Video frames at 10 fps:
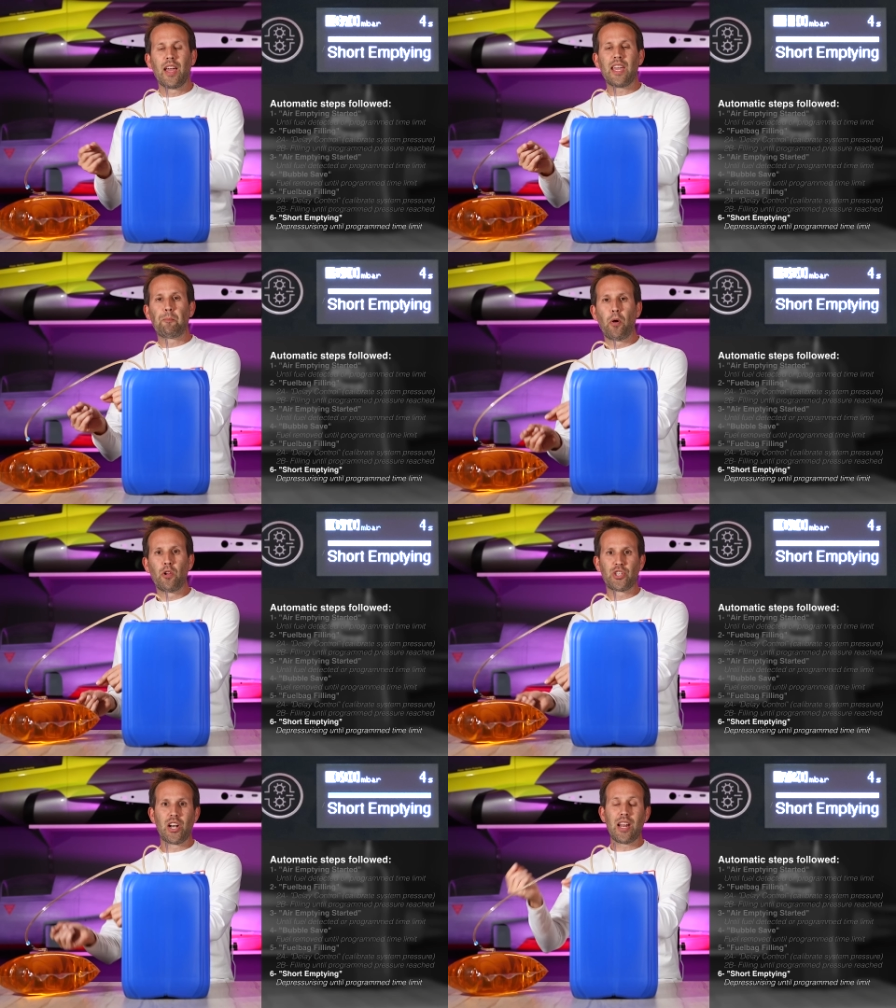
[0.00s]
It
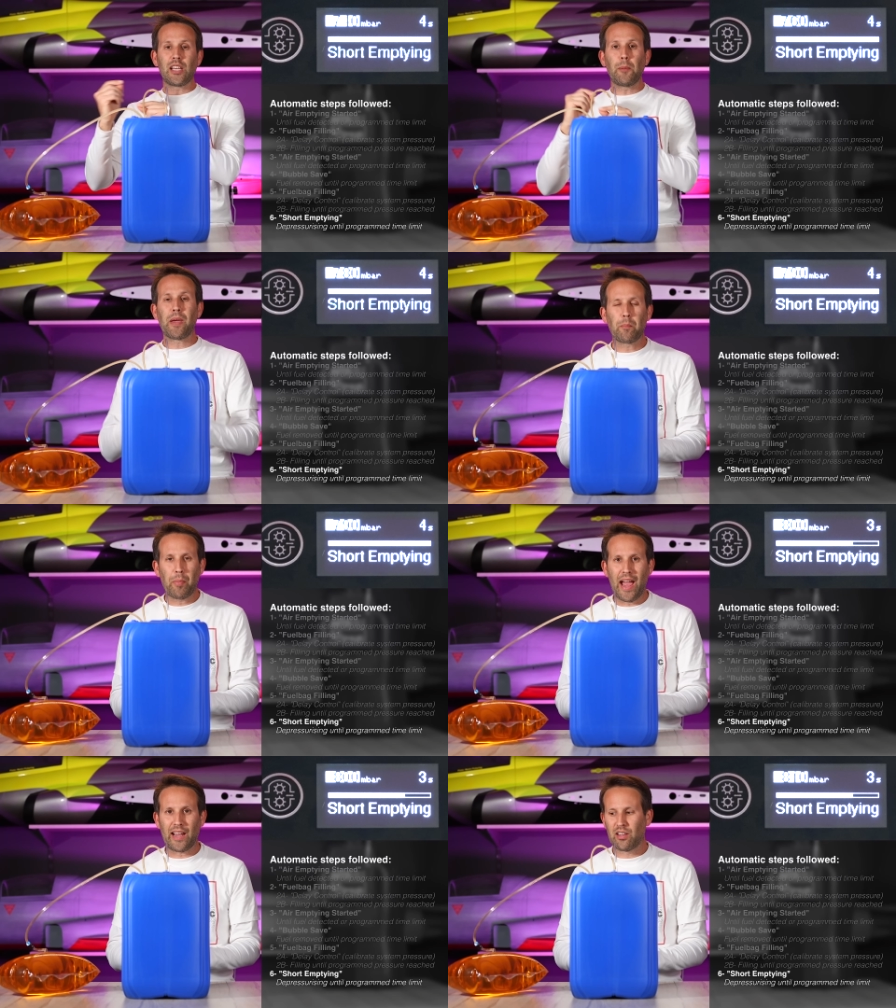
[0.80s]
pulls a little bit
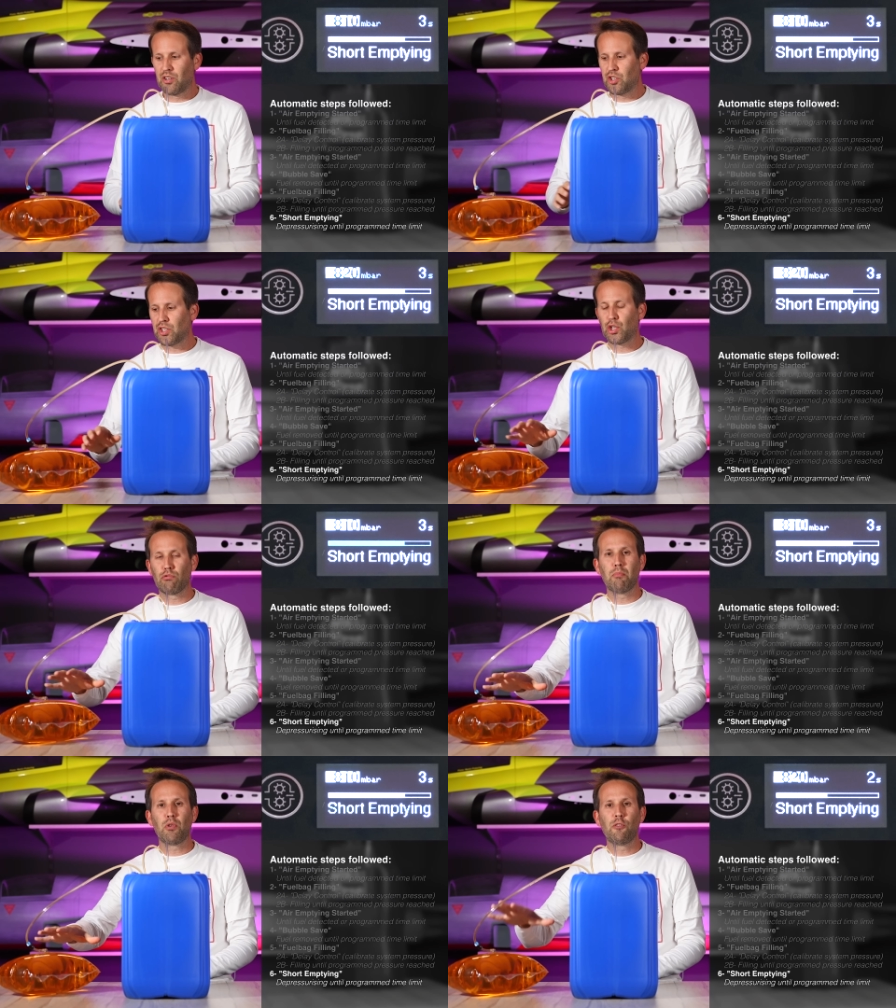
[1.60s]
back just to
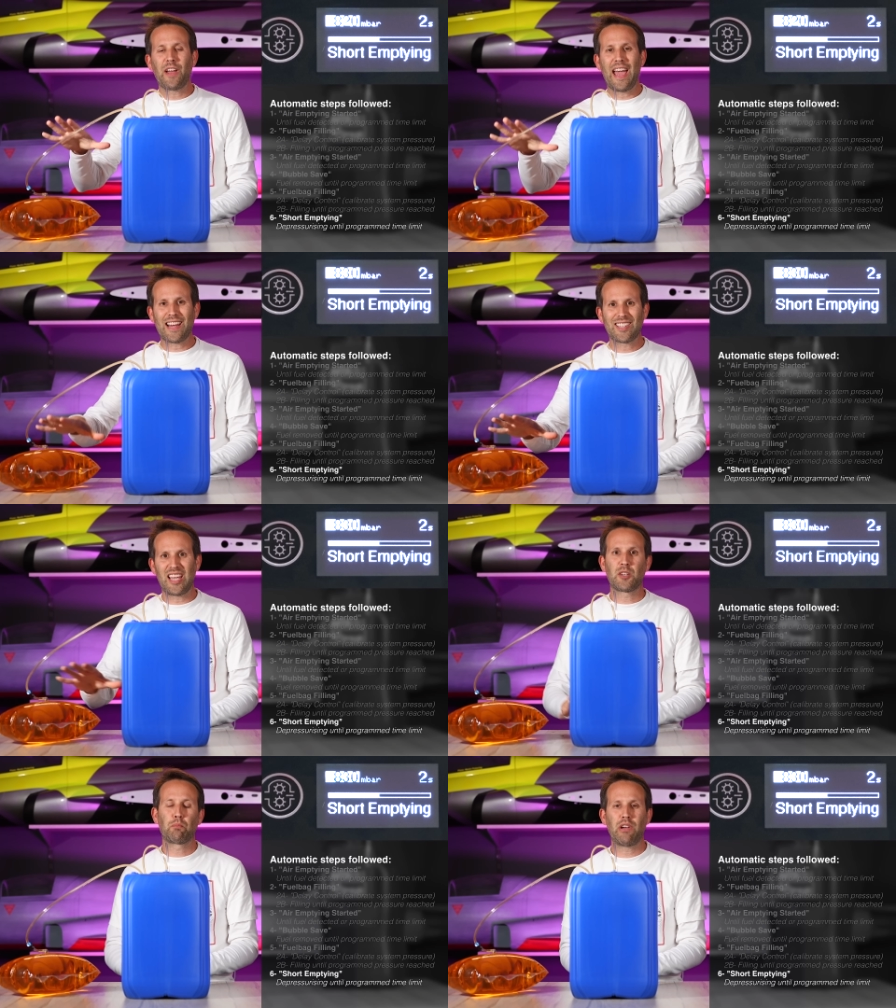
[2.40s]
remove
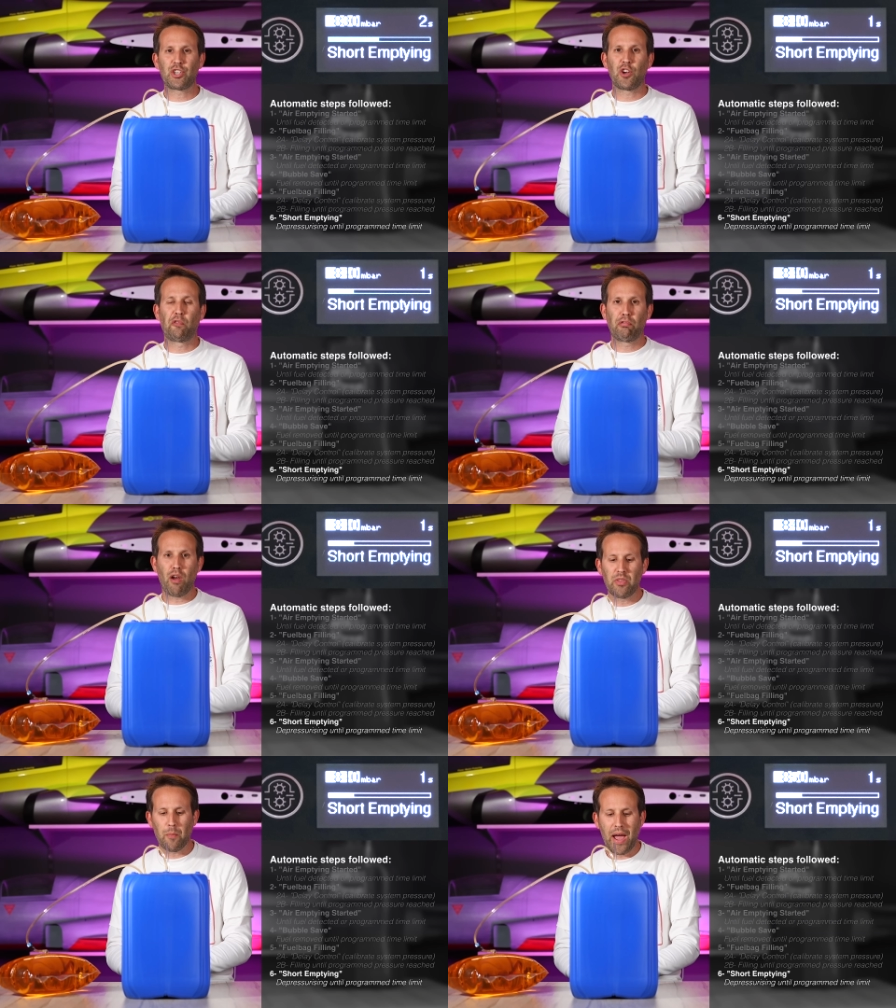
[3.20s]
excess pressure
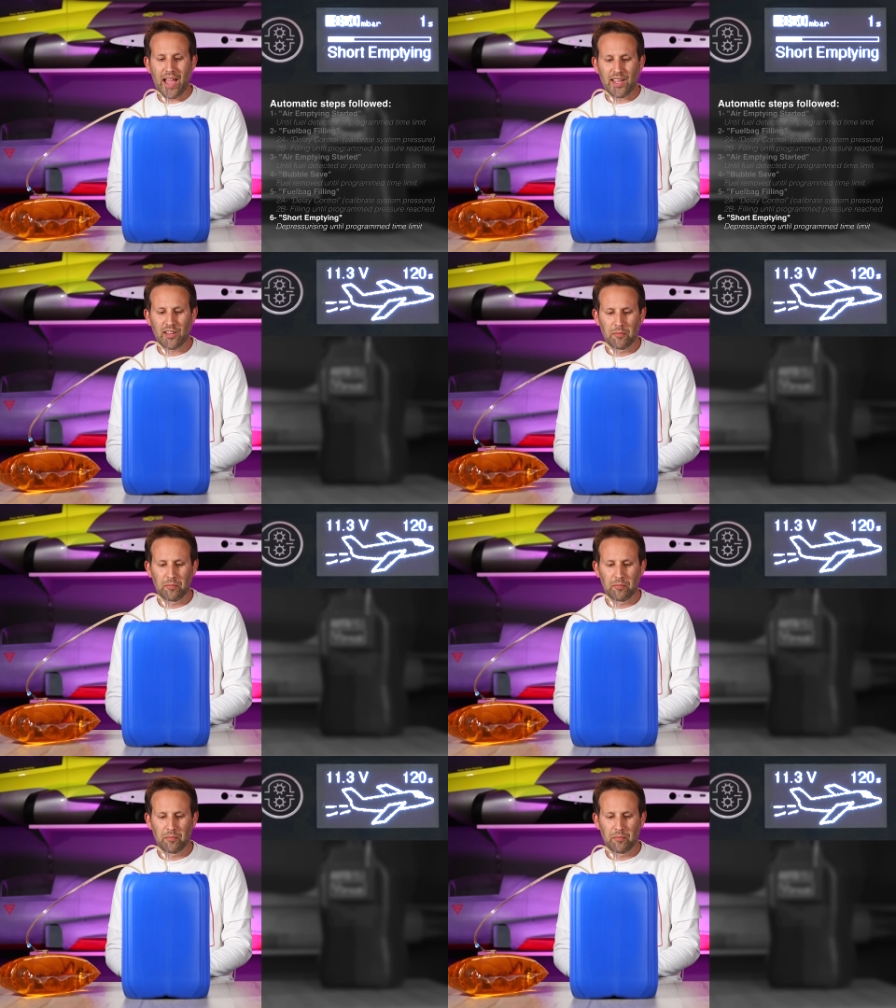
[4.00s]
from the bag,